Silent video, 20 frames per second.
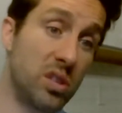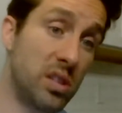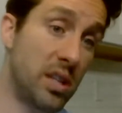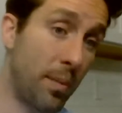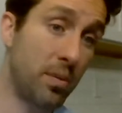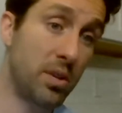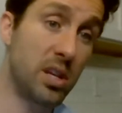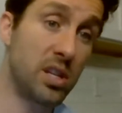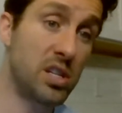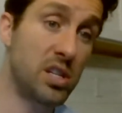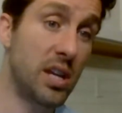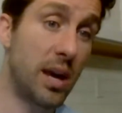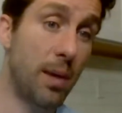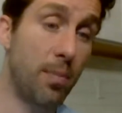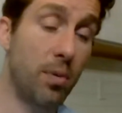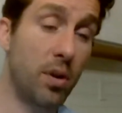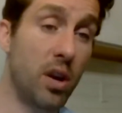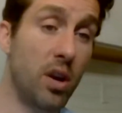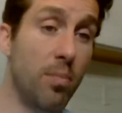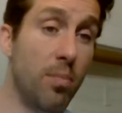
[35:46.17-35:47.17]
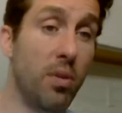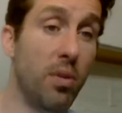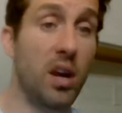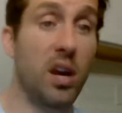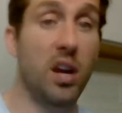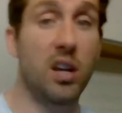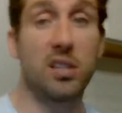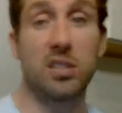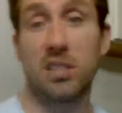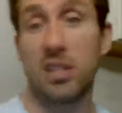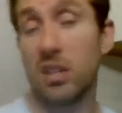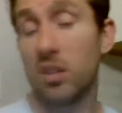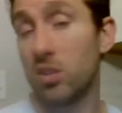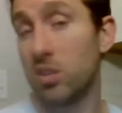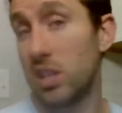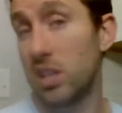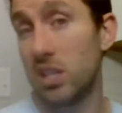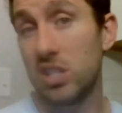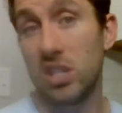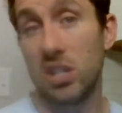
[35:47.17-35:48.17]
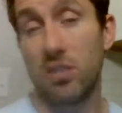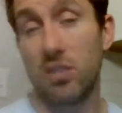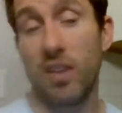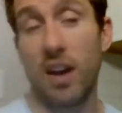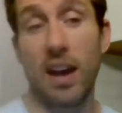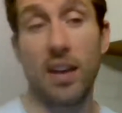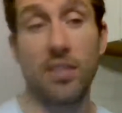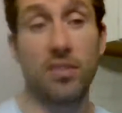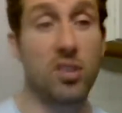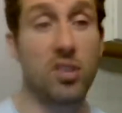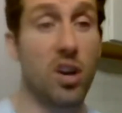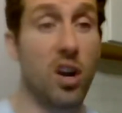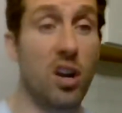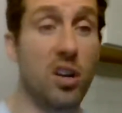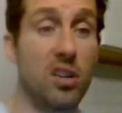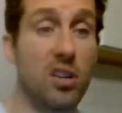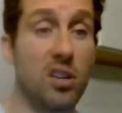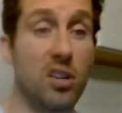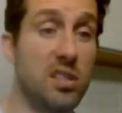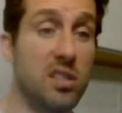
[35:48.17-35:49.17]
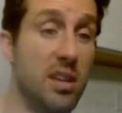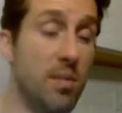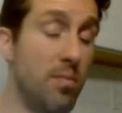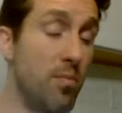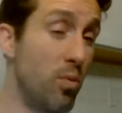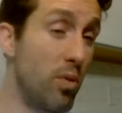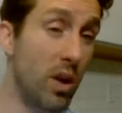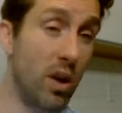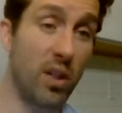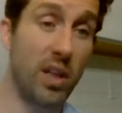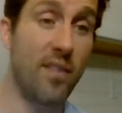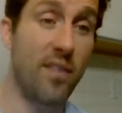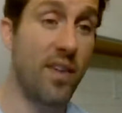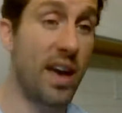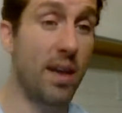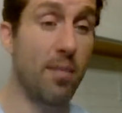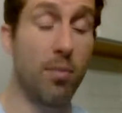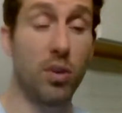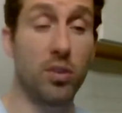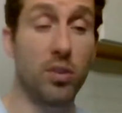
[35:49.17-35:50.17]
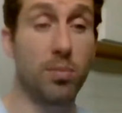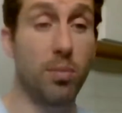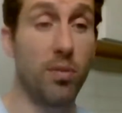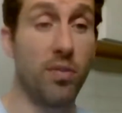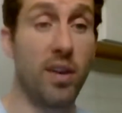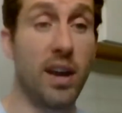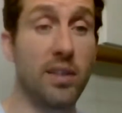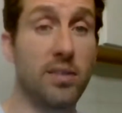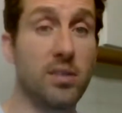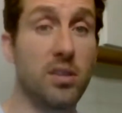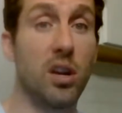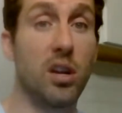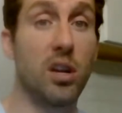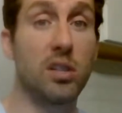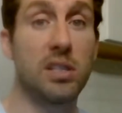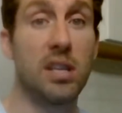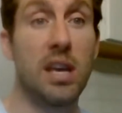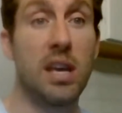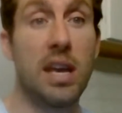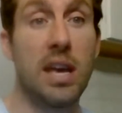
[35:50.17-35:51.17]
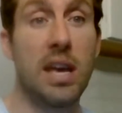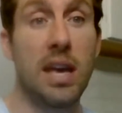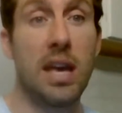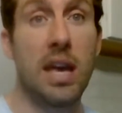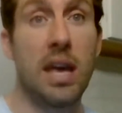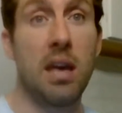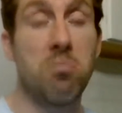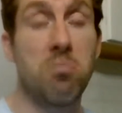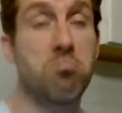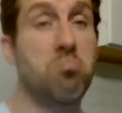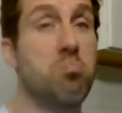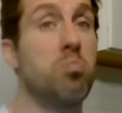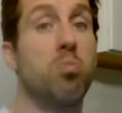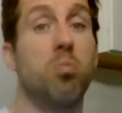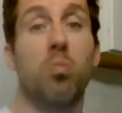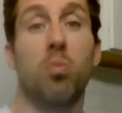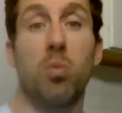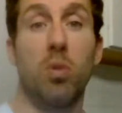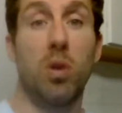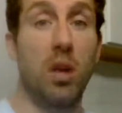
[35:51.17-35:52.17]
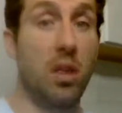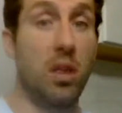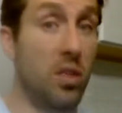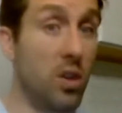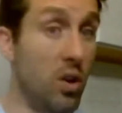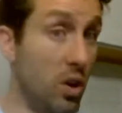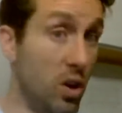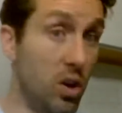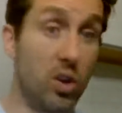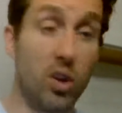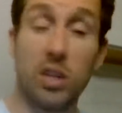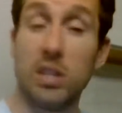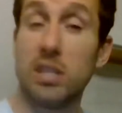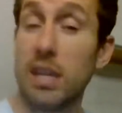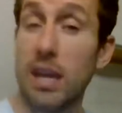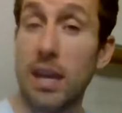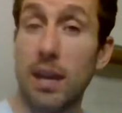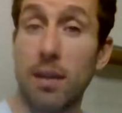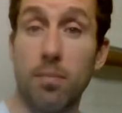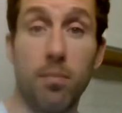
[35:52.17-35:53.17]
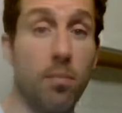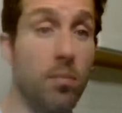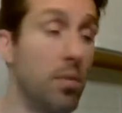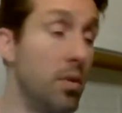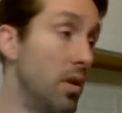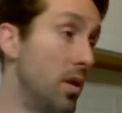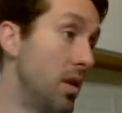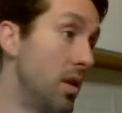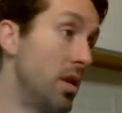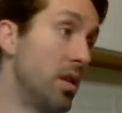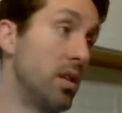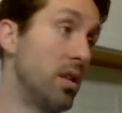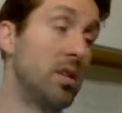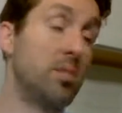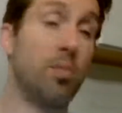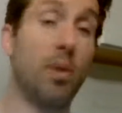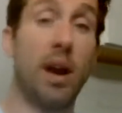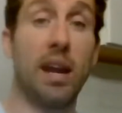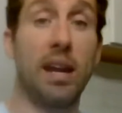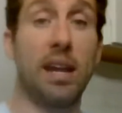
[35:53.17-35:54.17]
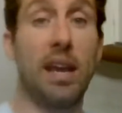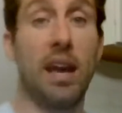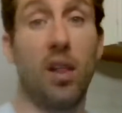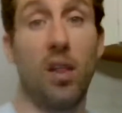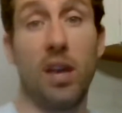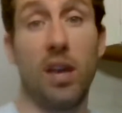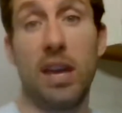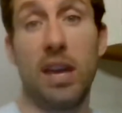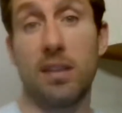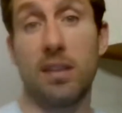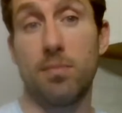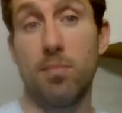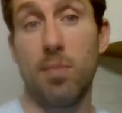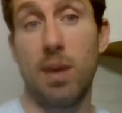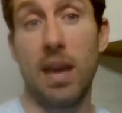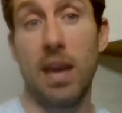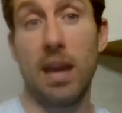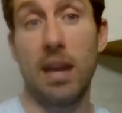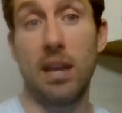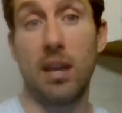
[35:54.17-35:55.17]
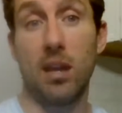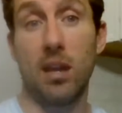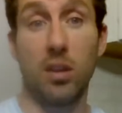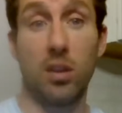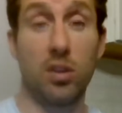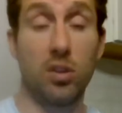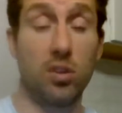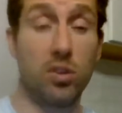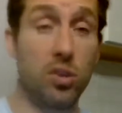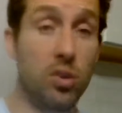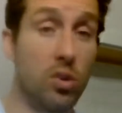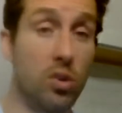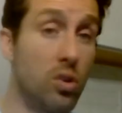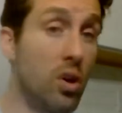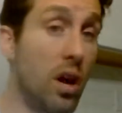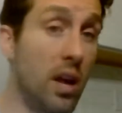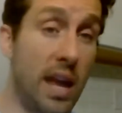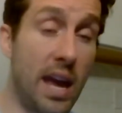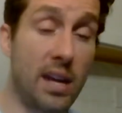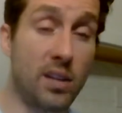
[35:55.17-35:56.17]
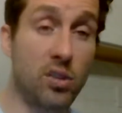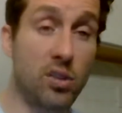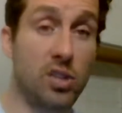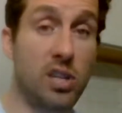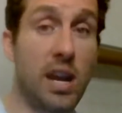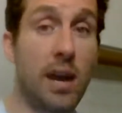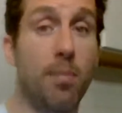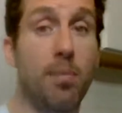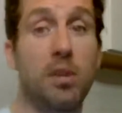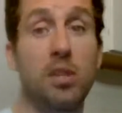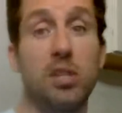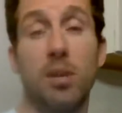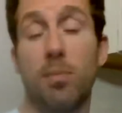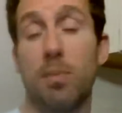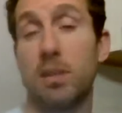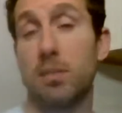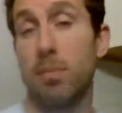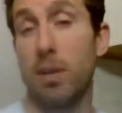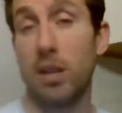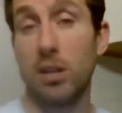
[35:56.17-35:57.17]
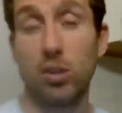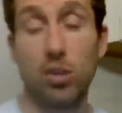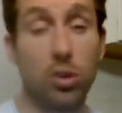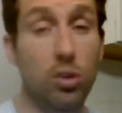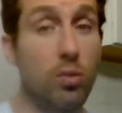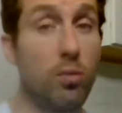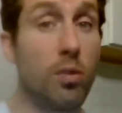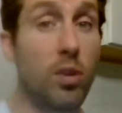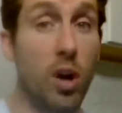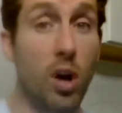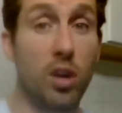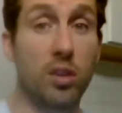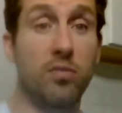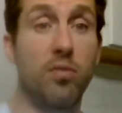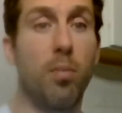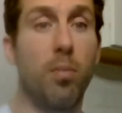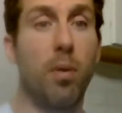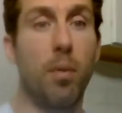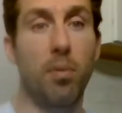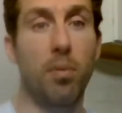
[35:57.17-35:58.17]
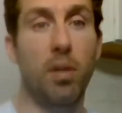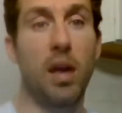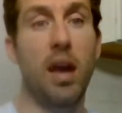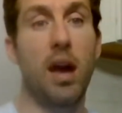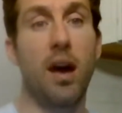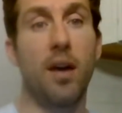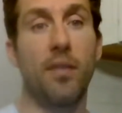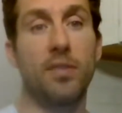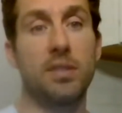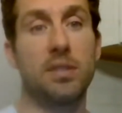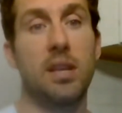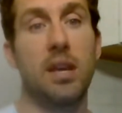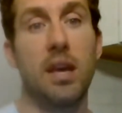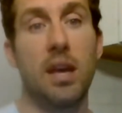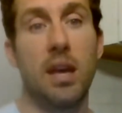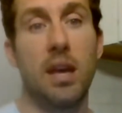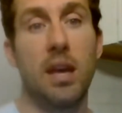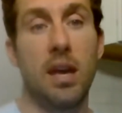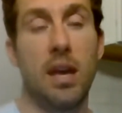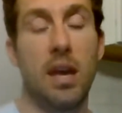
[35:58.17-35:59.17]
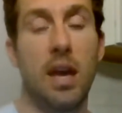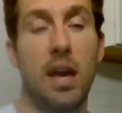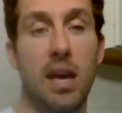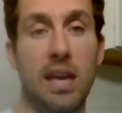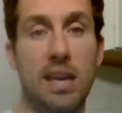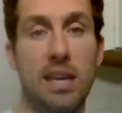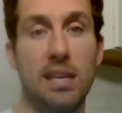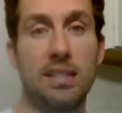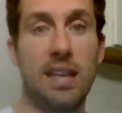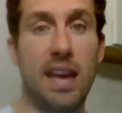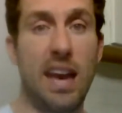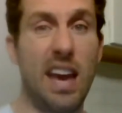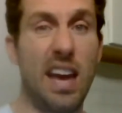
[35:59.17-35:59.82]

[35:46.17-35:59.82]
Double-digit top 100 players, single-digit 5-stars. They rarely have had multiple 5-stars. They're a good team. Brian Kelly has made a national championship. He's made 2 college football playoffs. He's